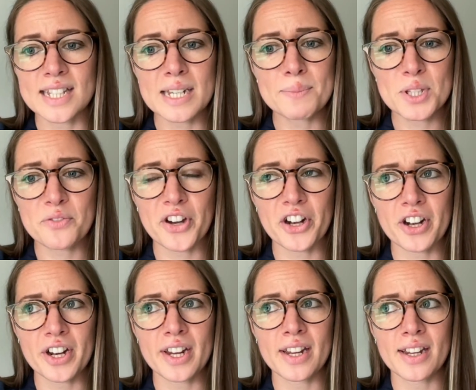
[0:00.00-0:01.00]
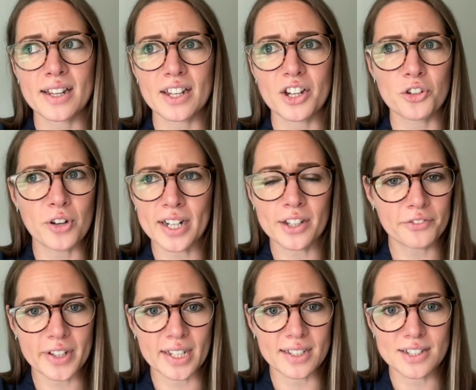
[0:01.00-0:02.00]
then it's very
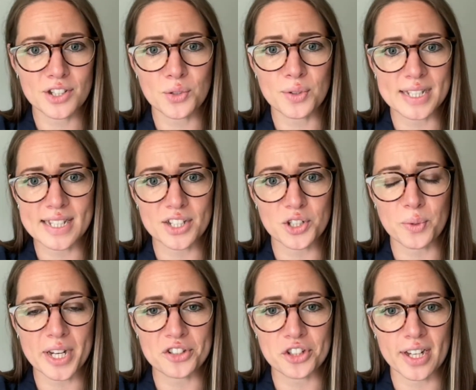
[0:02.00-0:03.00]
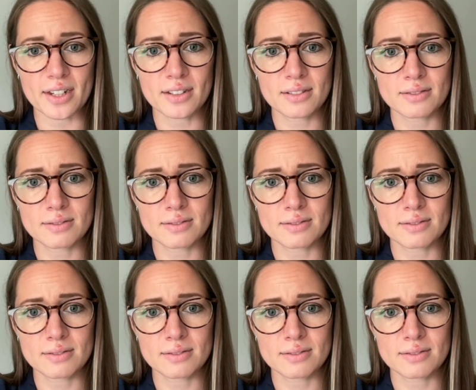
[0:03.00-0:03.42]
irrelevant to the situation.